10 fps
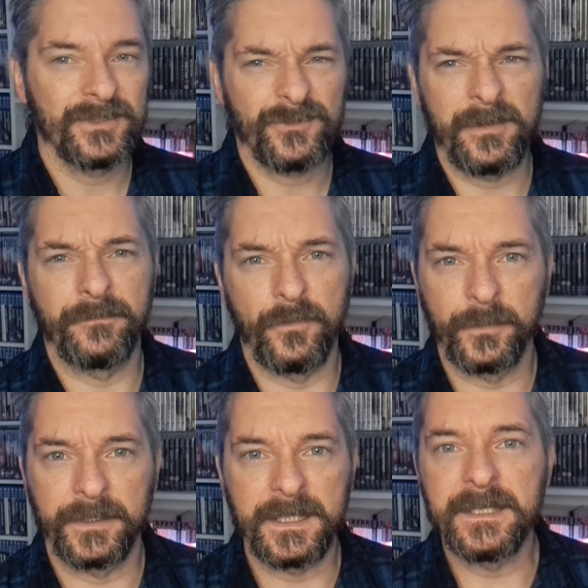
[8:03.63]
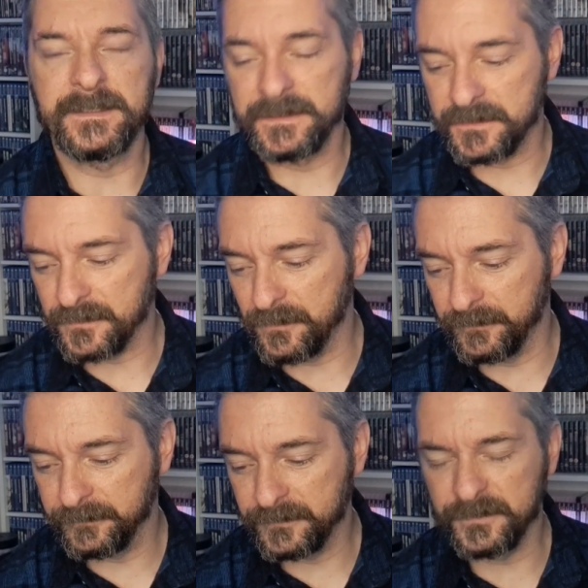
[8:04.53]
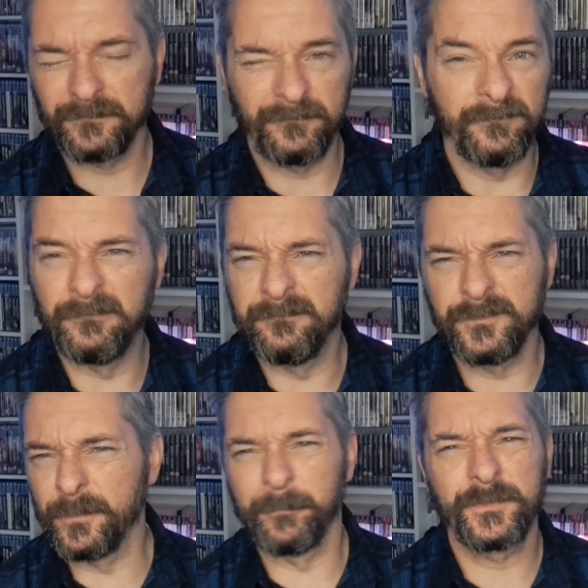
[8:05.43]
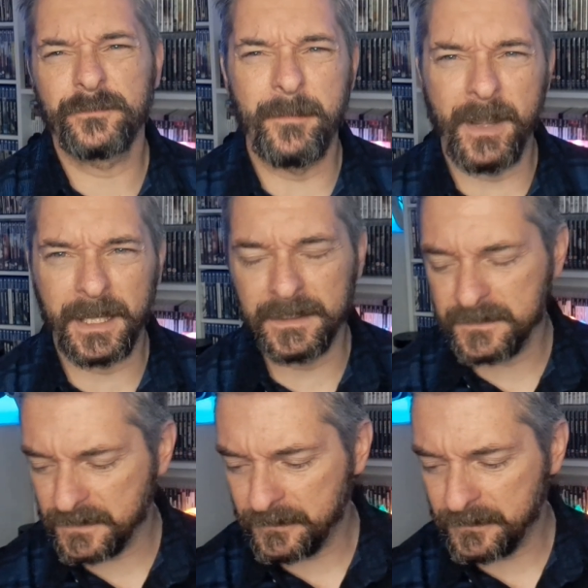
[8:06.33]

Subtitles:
straightforward and easy to sort of just jump straight back into.